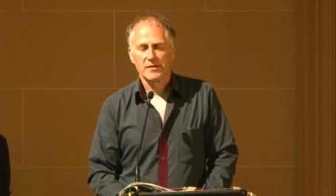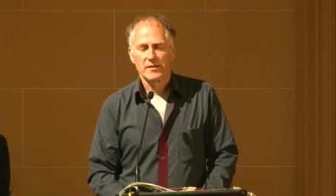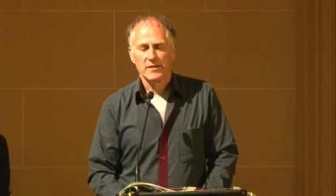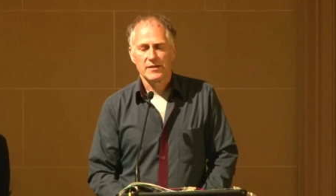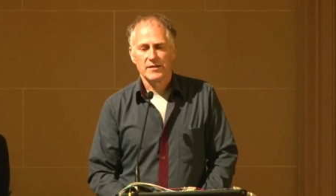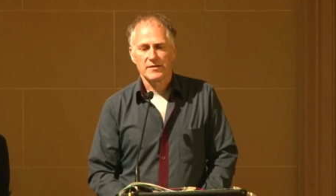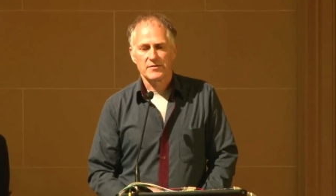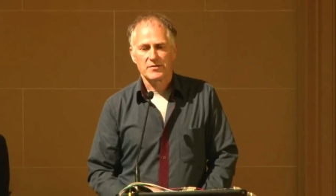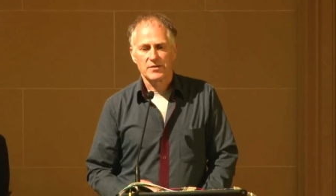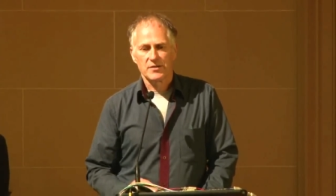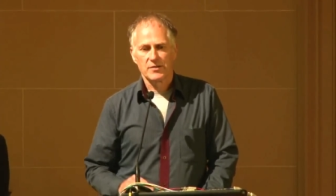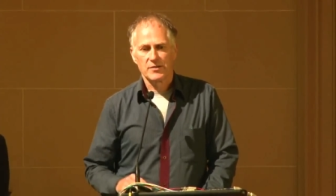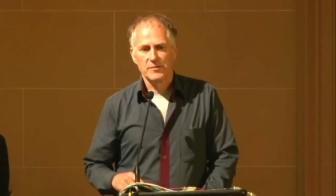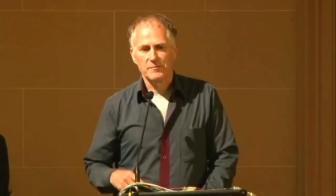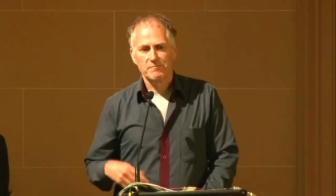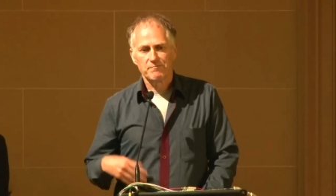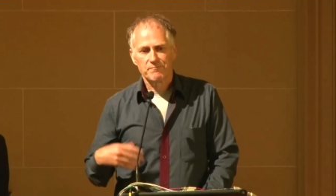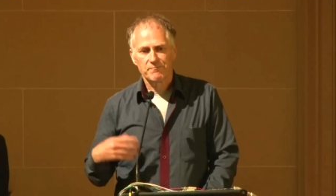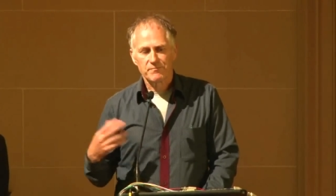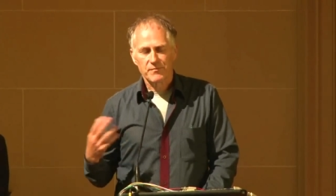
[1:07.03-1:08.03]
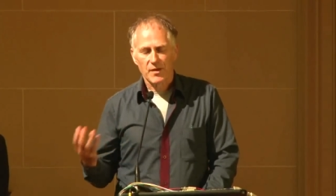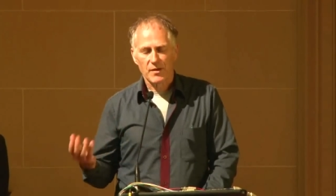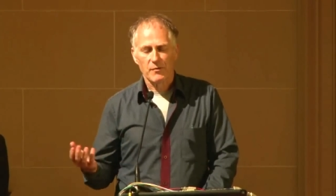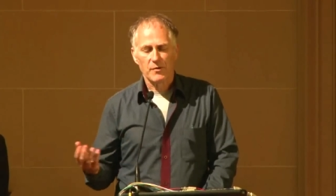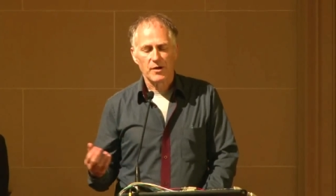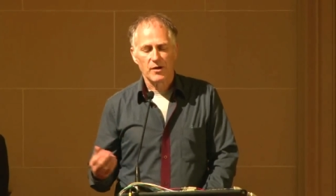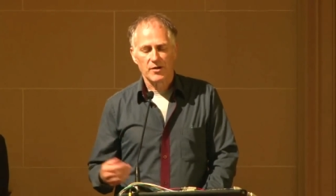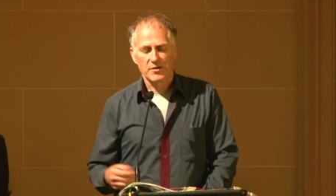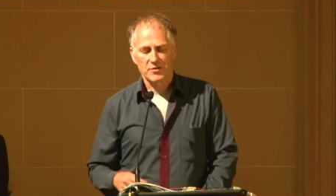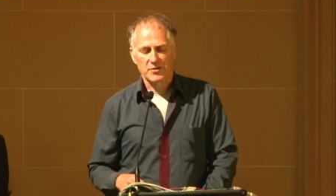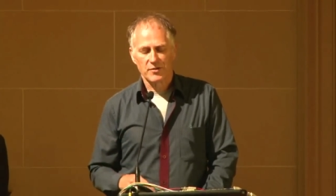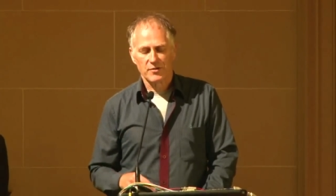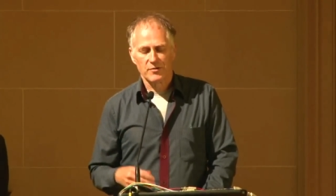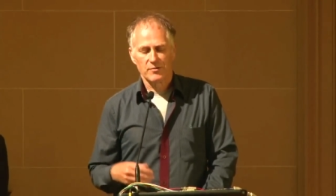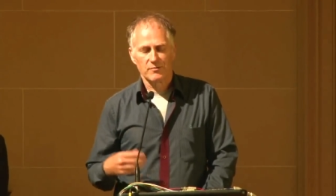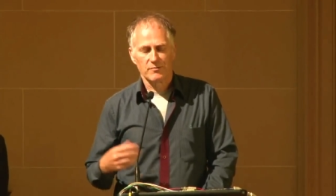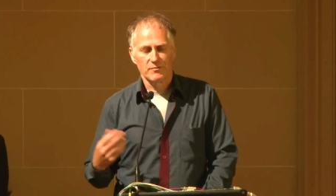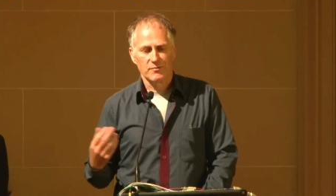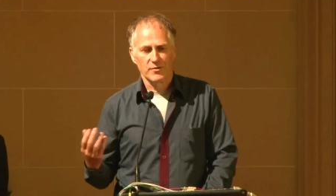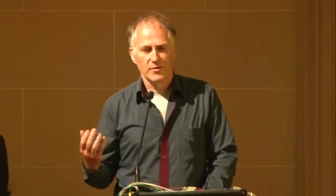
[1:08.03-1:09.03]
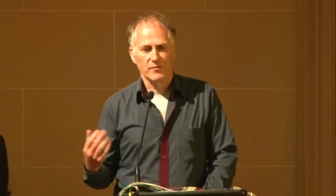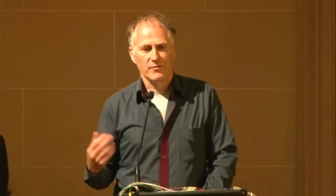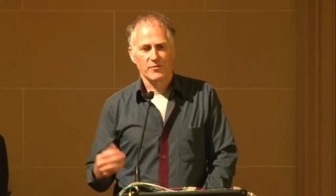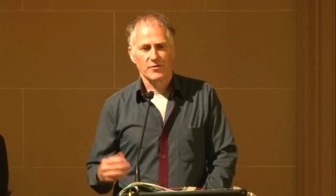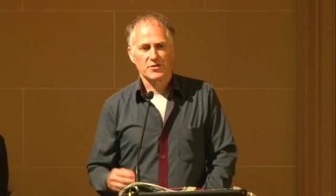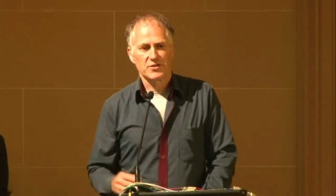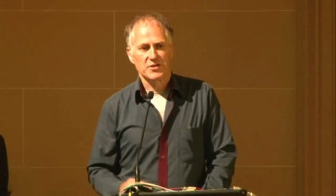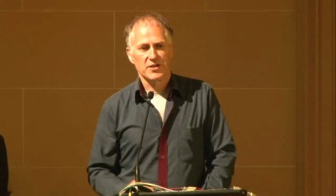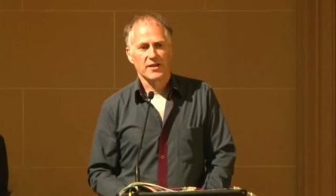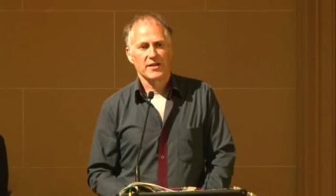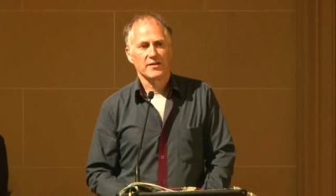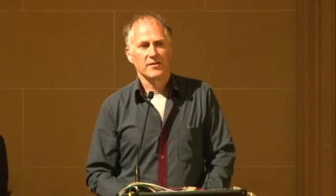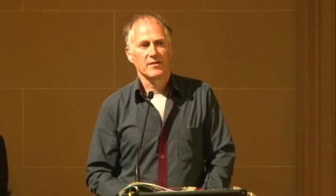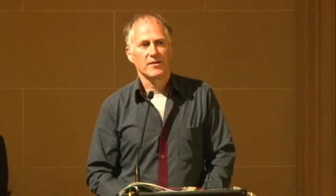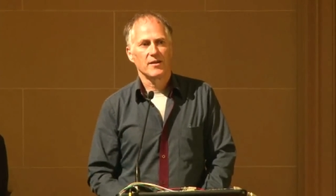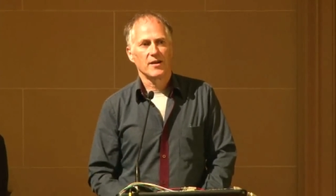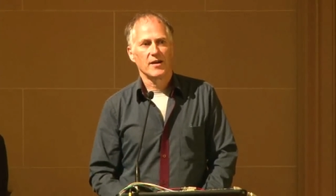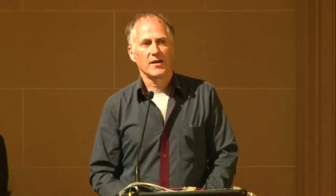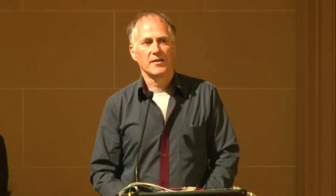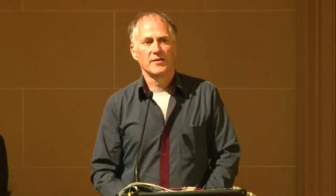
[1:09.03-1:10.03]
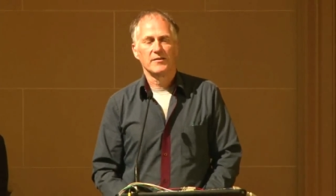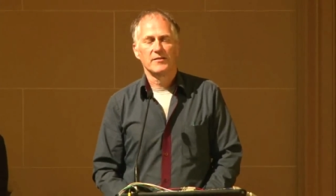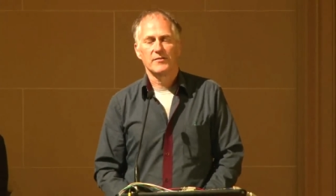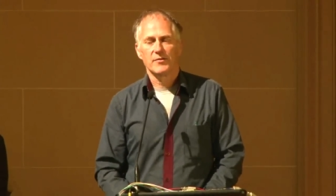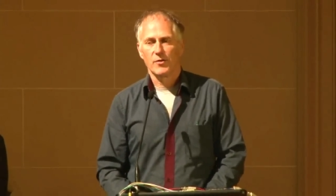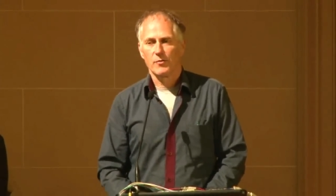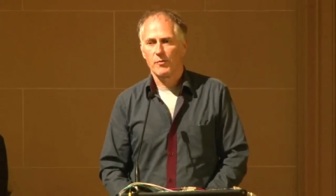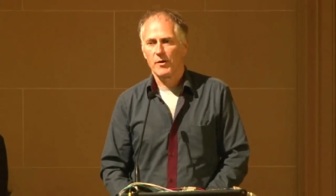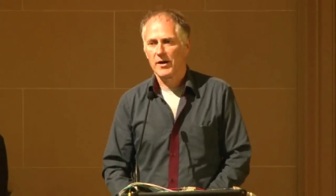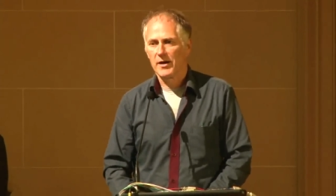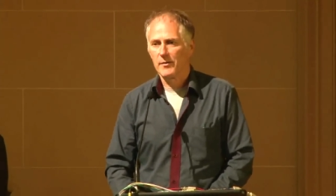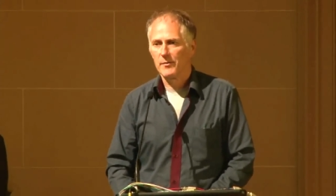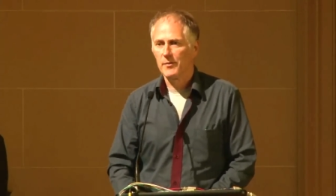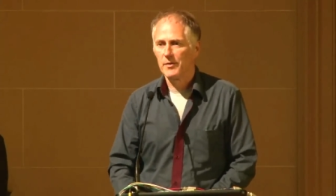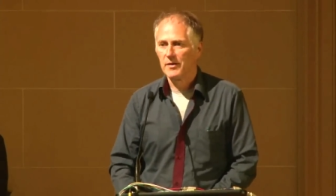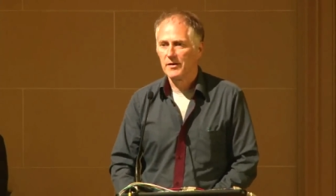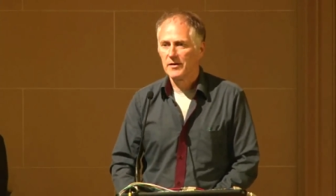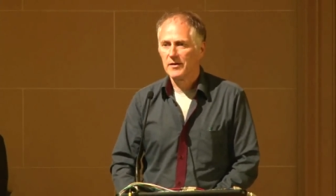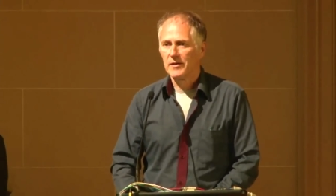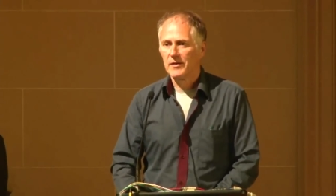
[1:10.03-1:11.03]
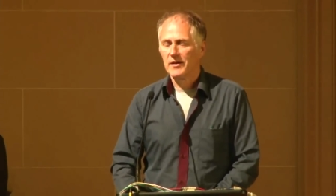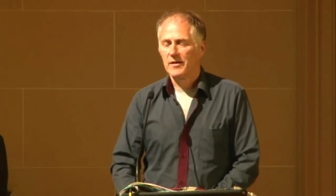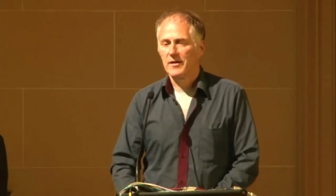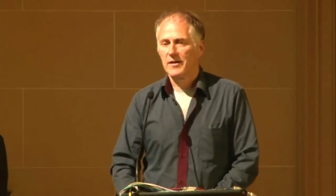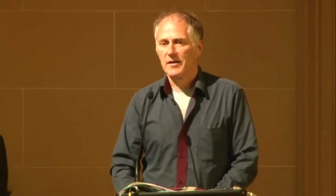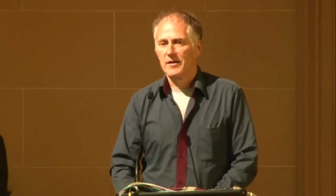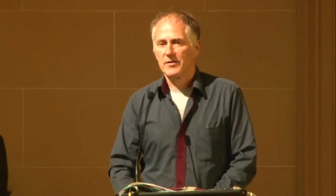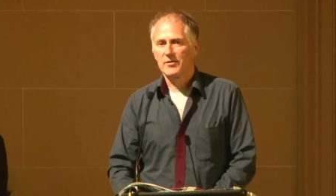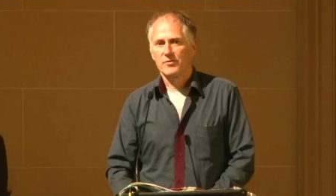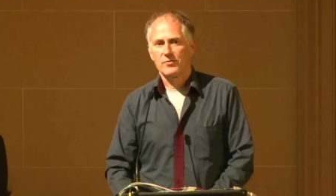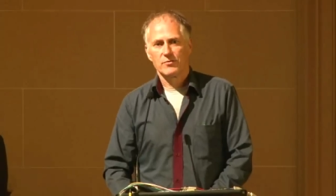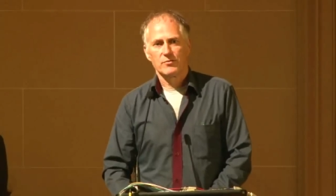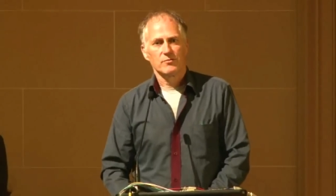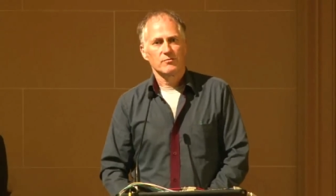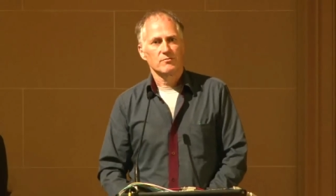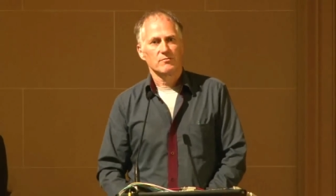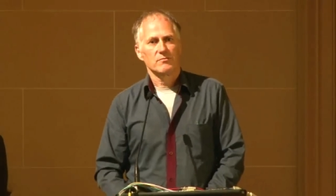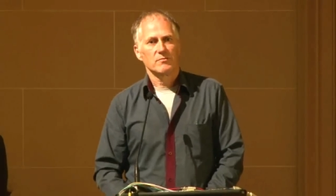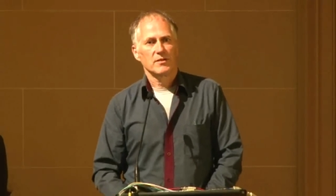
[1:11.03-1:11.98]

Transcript: Uh, so we also were the first site on the web uh, to